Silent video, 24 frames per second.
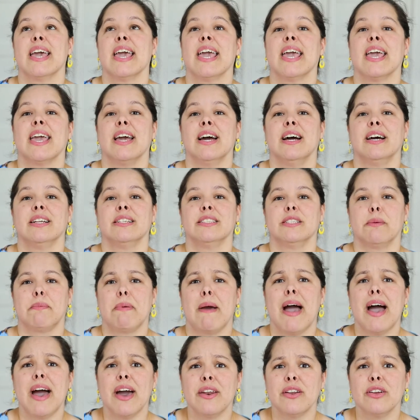and the
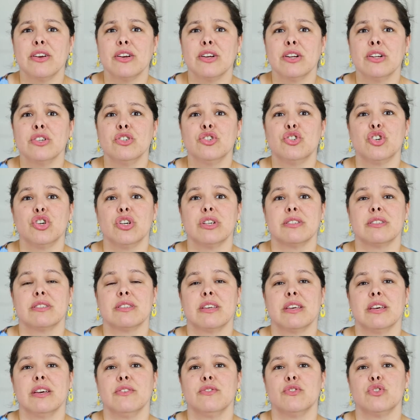pattern
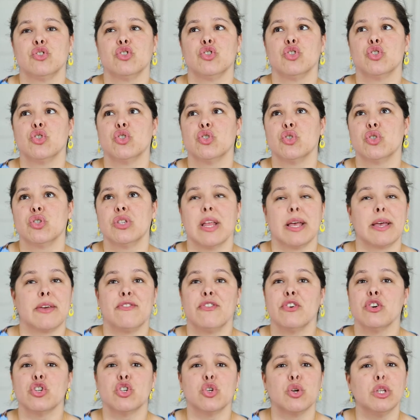just gives like
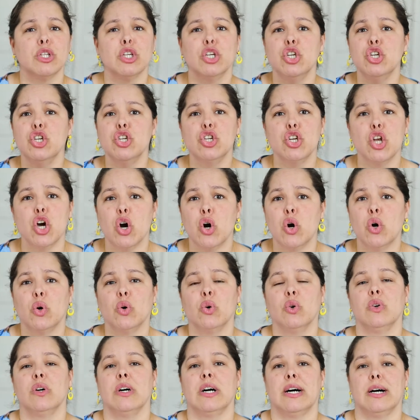virtually
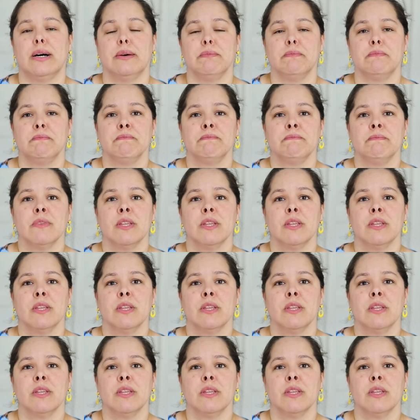no um,